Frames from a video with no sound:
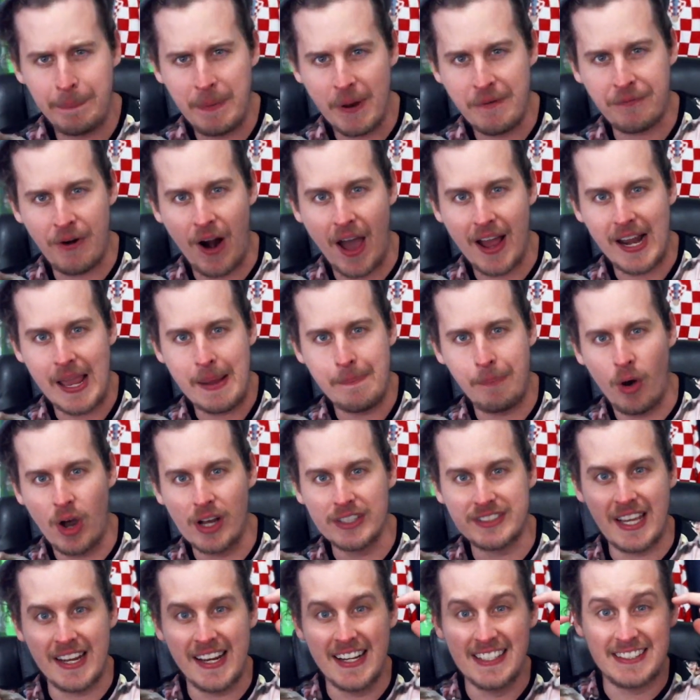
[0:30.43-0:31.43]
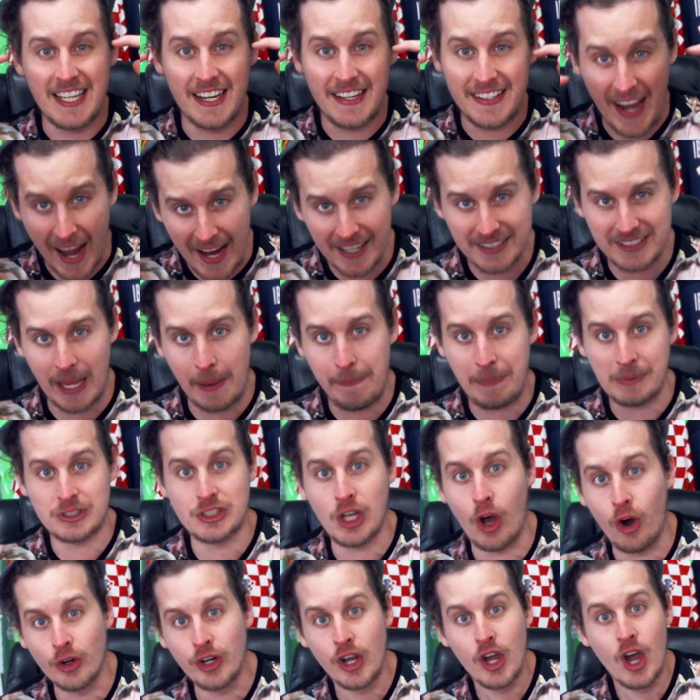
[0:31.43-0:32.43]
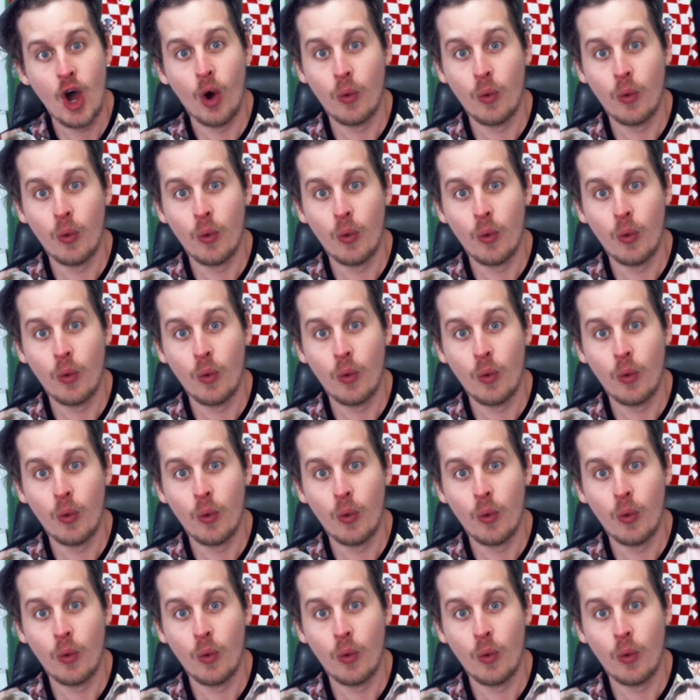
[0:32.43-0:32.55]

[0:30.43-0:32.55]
Happy Friday, boys, and in today's episode,